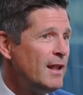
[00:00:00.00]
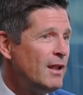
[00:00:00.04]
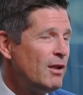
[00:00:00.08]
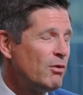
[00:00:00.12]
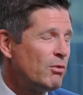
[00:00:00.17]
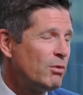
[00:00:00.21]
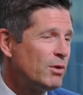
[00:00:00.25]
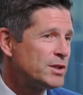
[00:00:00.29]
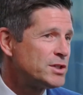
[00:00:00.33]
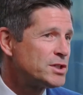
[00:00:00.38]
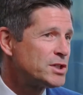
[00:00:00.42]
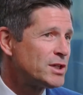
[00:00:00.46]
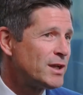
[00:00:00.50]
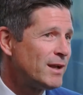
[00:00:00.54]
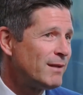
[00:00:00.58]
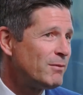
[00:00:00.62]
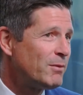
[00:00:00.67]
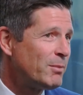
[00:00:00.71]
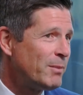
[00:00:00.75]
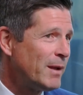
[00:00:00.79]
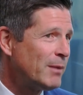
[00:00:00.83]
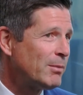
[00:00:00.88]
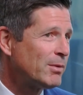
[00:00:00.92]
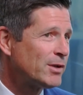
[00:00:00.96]
which to
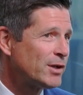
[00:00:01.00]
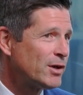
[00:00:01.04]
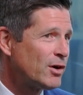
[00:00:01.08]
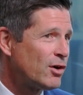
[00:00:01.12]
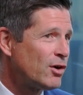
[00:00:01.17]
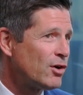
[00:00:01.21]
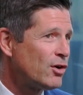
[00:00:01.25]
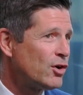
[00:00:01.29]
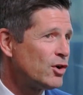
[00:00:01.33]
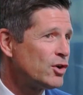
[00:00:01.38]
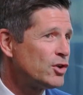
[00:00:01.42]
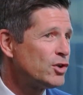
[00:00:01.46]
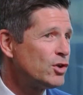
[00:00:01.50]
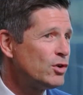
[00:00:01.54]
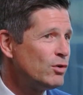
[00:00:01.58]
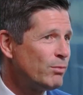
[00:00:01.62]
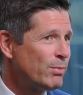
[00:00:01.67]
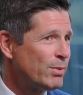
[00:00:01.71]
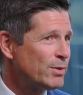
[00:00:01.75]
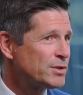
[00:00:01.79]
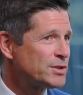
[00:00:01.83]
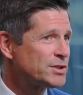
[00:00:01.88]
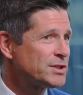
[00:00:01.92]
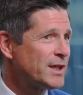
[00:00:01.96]
be able to earn
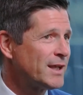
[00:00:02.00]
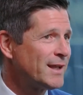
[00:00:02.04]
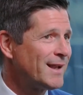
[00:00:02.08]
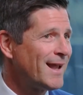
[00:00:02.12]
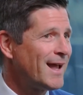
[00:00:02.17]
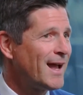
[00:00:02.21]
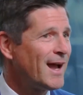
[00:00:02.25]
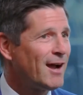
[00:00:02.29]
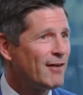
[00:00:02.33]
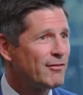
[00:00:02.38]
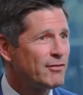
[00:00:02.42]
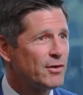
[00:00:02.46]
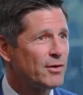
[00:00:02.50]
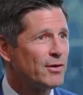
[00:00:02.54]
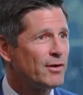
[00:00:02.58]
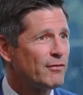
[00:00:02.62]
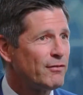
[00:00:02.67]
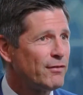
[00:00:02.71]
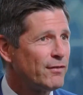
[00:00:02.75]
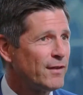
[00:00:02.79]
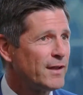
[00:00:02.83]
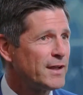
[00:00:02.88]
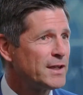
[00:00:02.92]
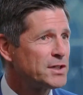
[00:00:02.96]
2% after
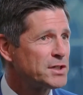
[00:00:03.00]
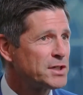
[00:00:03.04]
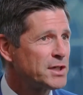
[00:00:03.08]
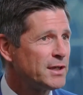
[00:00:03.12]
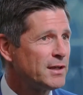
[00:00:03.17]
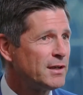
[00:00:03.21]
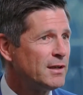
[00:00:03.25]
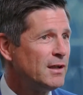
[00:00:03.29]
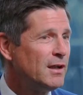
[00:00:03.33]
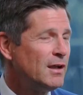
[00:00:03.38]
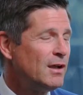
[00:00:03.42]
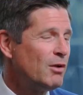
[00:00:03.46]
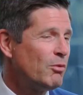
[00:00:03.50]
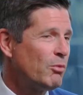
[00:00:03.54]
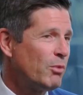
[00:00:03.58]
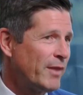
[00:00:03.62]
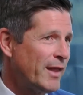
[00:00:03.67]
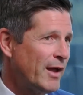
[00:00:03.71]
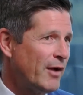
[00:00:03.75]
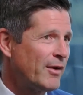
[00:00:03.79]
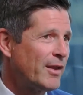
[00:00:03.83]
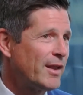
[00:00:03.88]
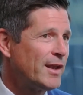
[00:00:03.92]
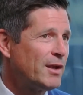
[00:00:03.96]
inflation
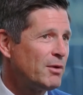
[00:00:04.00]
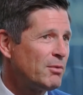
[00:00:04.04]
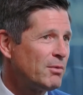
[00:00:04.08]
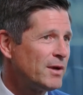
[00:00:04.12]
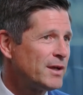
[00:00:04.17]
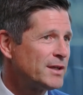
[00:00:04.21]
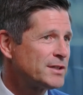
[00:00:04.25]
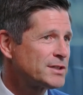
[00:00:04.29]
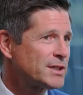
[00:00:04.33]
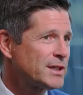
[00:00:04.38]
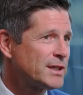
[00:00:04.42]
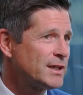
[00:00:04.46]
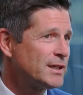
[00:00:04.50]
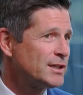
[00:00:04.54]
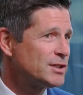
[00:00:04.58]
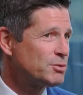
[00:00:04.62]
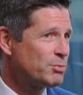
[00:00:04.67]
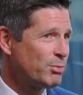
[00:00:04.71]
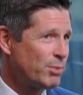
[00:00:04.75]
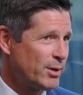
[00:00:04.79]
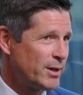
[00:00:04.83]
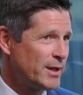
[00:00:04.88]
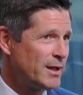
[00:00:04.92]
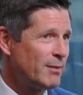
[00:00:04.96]
without any risk is
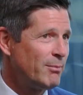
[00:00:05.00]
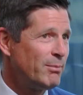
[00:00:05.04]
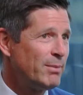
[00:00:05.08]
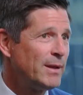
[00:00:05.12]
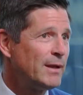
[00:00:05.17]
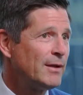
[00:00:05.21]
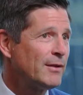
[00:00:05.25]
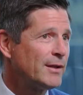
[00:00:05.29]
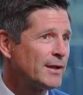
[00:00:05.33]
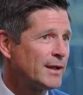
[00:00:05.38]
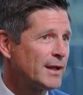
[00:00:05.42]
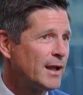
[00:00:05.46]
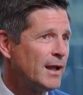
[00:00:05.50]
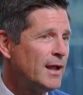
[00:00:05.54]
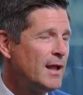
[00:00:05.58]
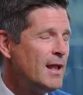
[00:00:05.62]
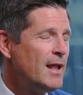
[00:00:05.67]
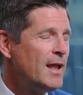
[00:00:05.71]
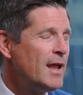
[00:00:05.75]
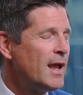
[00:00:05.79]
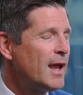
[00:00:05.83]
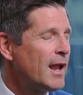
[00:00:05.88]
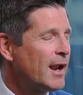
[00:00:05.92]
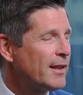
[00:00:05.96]
pretty appealing.
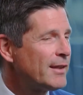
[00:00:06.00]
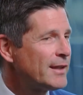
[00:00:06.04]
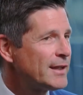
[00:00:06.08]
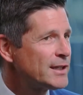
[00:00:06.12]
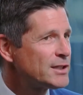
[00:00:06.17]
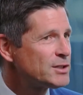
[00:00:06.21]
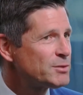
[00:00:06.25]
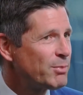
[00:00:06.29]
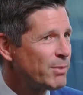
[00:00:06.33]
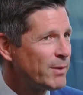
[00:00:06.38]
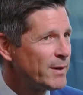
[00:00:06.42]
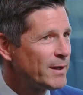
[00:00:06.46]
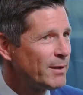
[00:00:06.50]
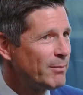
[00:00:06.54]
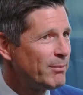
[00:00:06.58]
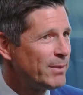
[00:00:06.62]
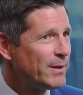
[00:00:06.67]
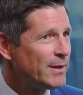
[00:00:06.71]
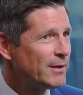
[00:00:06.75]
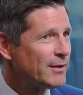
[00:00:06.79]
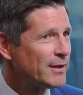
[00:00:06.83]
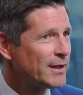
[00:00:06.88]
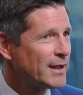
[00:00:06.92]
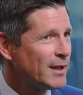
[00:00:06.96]
And I think it's pretty
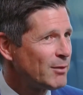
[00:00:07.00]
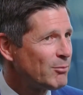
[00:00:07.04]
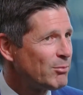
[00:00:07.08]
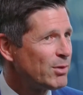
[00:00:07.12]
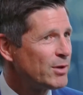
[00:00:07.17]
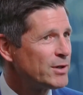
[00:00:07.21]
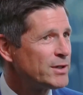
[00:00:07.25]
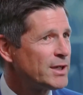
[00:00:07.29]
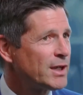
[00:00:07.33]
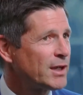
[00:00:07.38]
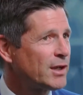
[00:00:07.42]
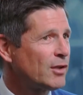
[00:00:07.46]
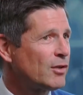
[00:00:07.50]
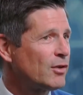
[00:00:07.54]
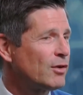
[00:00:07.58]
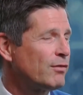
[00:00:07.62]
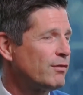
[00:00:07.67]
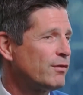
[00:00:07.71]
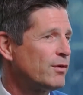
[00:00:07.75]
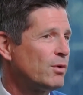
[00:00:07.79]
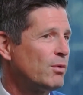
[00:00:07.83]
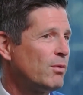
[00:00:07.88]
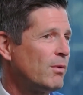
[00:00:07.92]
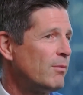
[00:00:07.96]
appealing in particular
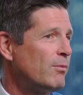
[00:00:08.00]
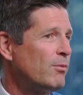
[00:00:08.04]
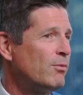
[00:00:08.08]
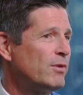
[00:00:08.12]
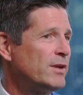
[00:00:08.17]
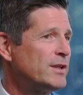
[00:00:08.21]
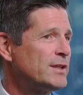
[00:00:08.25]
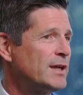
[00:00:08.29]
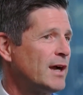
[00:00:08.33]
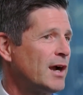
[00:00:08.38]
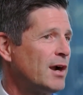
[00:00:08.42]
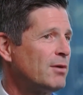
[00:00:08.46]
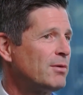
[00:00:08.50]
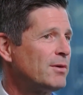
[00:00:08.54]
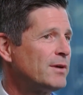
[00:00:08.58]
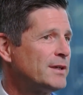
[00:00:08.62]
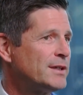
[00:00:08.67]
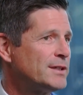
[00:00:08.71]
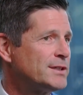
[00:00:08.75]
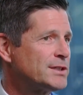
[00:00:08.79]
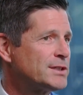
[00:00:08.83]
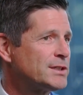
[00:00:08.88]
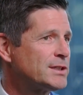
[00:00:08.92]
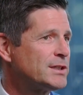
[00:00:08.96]
for
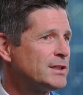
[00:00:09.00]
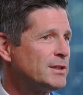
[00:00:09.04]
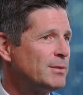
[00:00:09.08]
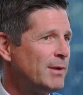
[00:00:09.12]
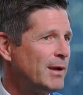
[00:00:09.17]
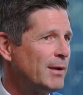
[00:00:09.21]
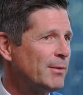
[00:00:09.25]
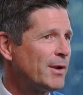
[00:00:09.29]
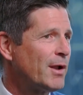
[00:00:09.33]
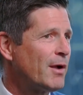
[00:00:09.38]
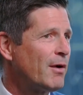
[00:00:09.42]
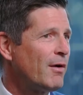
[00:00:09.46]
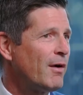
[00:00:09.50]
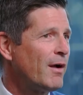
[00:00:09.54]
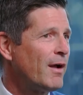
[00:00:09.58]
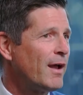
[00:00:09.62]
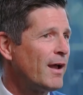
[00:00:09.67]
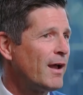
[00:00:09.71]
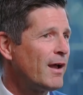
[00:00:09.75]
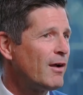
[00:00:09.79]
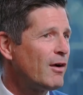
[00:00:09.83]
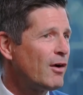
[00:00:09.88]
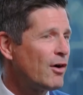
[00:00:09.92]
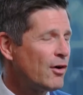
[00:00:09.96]
retirees. To be able to
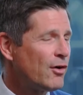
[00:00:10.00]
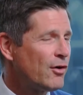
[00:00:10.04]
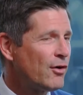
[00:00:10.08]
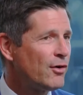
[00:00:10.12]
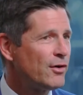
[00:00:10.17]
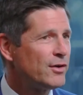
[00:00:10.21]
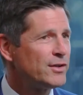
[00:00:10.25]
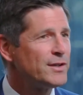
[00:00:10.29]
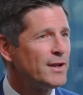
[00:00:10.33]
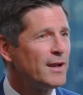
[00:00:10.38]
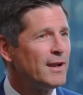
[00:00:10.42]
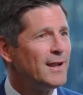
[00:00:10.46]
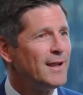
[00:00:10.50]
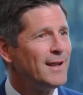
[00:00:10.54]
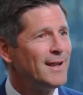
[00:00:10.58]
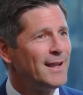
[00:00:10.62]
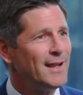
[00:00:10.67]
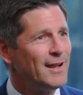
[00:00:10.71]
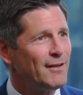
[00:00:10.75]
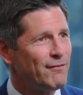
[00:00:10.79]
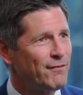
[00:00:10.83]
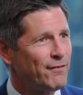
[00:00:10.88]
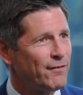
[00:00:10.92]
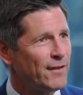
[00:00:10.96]
earn
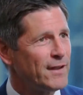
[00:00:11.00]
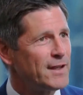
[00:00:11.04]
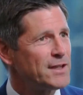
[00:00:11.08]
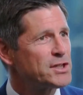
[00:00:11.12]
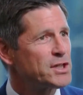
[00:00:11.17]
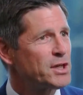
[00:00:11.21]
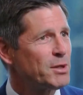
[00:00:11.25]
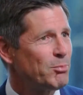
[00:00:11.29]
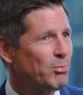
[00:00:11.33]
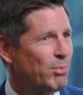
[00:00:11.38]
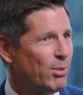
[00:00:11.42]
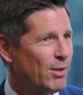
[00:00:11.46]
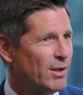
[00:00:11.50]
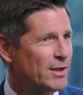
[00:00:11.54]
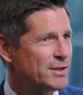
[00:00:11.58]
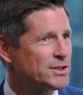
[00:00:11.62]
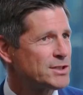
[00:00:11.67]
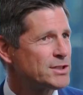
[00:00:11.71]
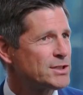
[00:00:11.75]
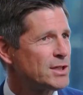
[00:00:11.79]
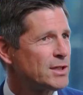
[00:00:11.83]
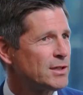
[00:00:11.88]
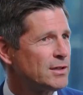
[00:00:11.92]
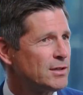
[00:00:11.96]
inflation
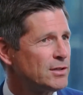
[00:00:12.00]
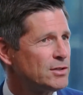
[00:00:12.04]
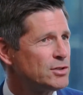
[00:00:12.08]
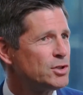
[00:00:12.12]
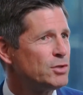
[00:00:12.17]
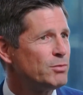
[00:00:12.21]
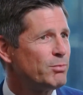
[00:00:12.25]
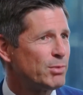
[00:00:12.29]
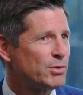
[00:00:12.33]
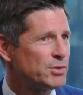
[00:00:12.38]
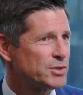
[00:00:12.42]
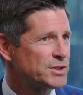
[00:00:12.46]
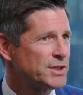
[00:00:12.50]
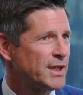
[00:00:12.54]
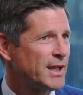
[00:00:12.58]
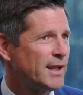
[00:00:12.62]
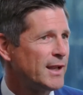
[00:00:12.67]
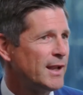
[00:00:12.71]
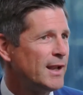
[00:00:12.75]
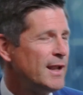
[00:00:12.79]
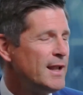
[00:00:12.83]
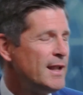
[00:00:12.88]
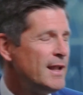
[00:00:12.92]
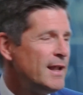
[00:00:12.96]
plus 2%
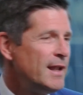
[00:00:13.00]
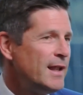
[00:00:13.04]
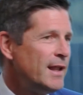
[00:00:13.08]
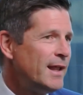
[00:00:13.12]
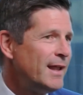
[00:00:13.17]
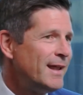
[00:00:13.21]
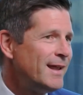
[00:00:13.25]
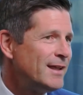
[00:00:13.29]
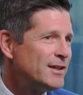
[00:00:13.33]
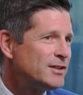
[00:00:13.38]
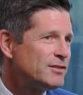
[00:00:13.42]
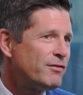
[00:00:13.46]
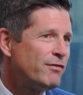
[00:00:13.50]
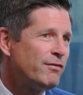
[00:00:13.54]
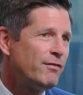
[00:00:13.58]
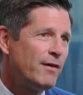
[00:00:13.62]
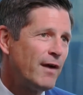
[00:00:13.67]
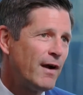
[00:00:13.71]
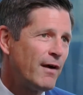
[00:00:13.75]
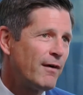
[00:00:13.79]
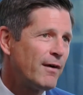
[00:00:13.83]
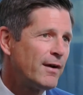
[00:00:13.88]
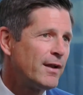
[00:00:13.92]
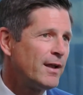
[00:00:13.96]
is
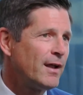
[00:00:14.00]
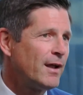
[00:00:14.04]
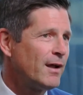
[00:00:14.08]
very